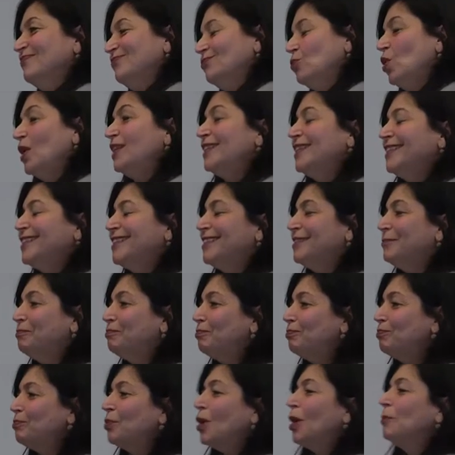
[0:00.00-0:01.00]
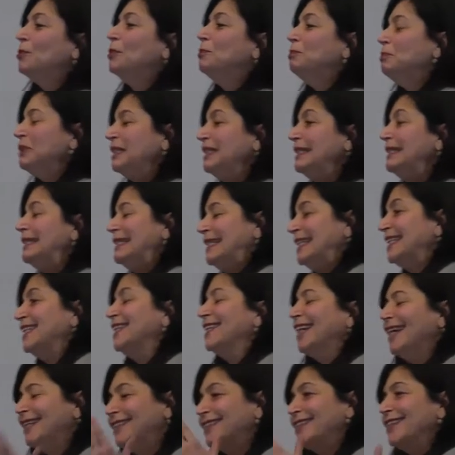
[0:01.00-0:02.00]
What's the probability
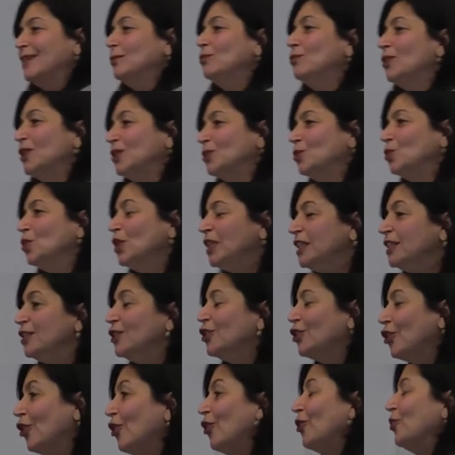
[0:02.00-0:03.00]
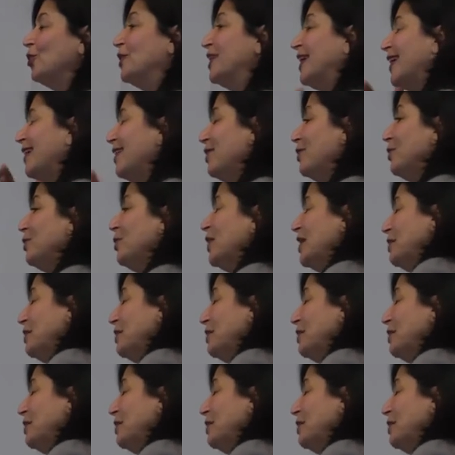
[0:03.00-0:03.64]
that someone will go now